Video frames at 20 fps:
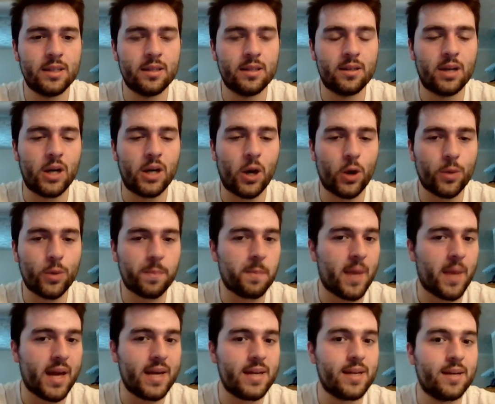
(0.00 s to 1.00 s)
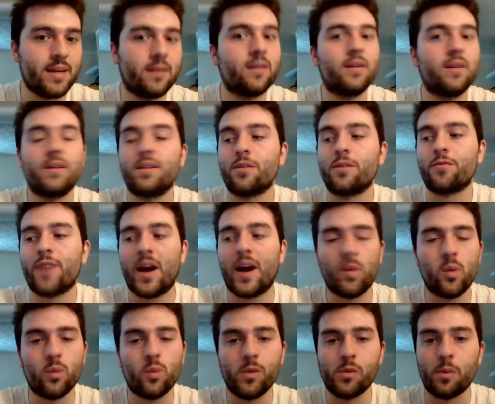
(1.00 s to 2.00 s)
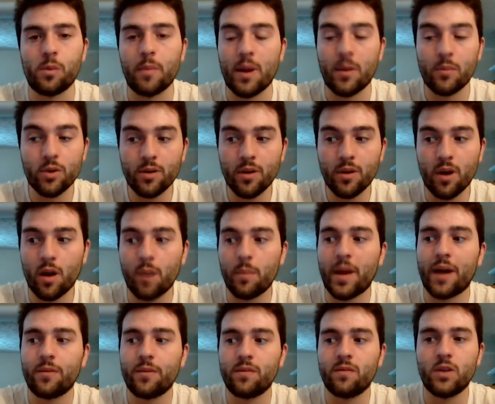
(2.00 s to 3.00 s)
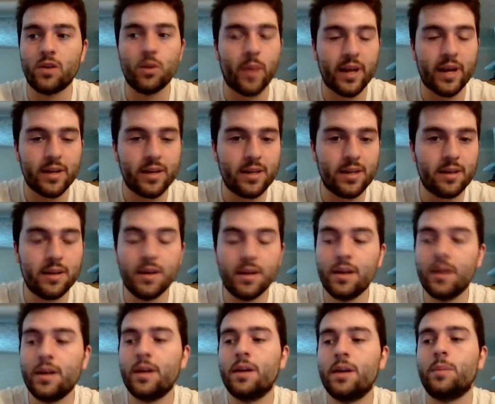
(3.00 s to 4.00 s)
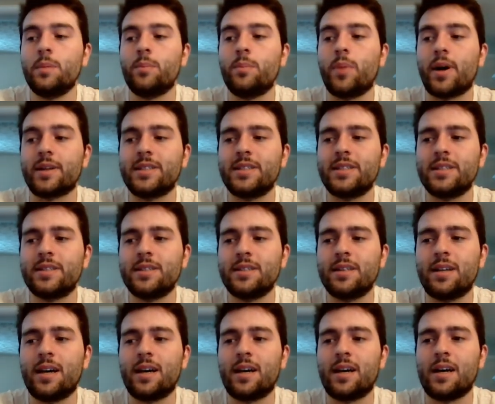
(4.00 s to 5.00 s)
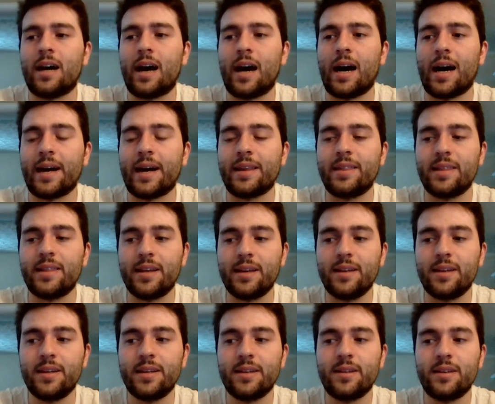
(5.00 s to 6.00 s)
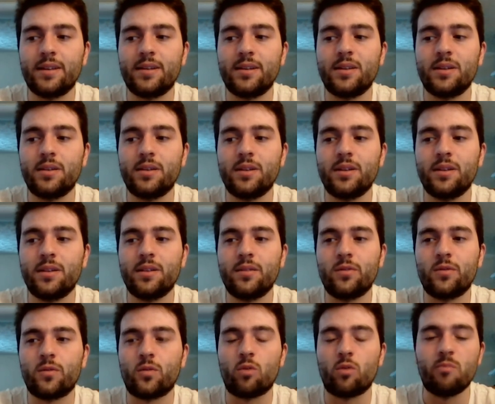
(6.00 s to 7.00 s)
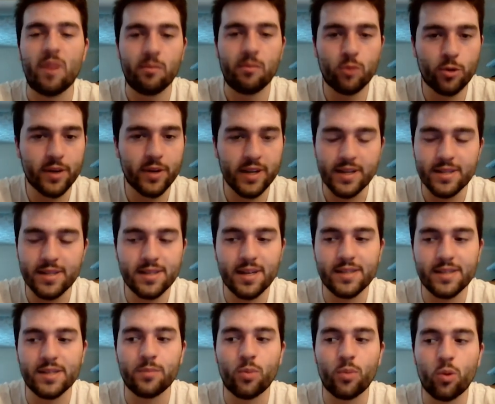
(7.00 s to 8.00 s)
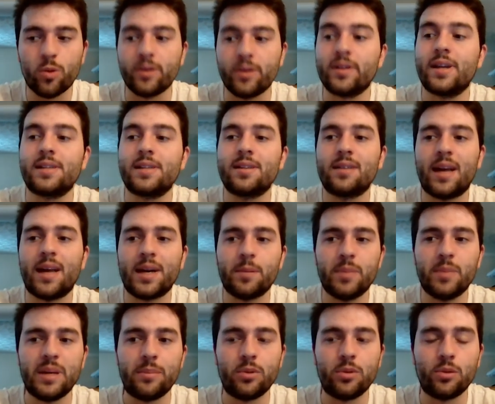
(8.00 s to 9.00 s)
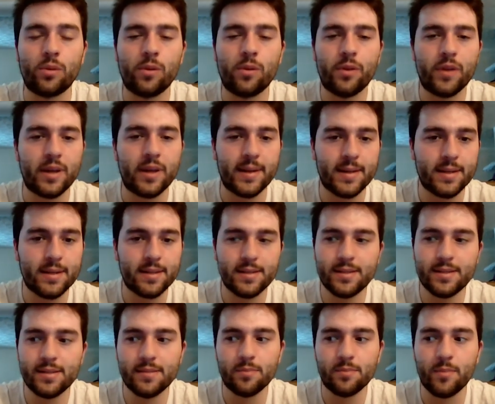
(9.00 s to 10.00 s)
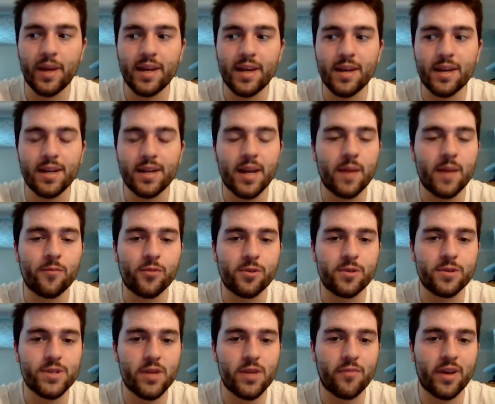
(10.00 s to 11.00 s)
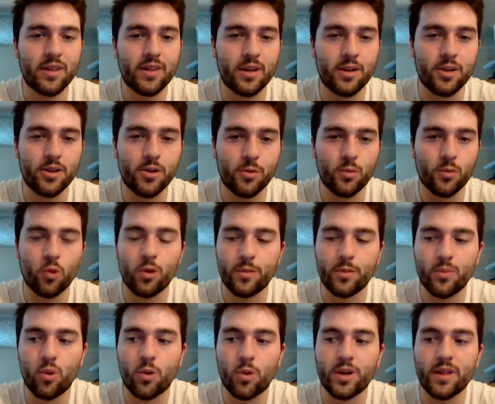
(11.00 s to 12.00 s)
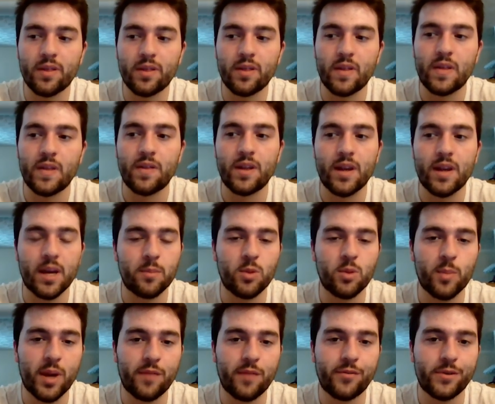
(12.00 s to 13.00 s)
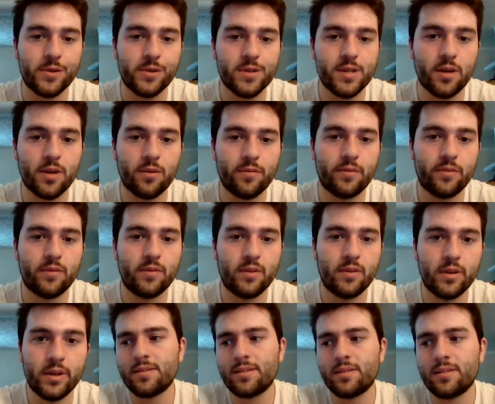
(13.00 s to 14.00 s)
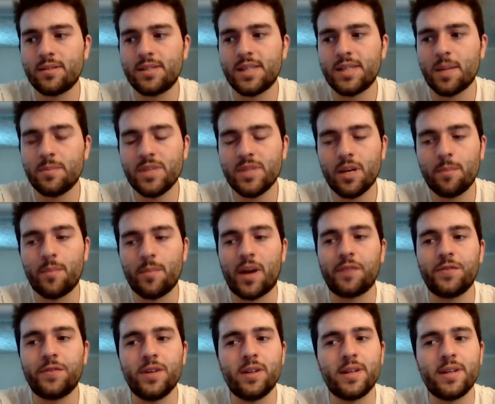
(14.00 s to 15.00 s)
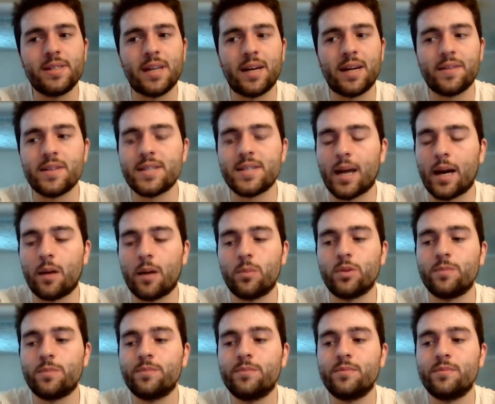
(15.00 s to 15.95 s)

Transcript: Art may define what we remember about humanity, but I think remembering isn't as important as a lot of people think it is. Making a name for yourself. I think you're more important than the name you make for yourself. It sums up my feelings on this album.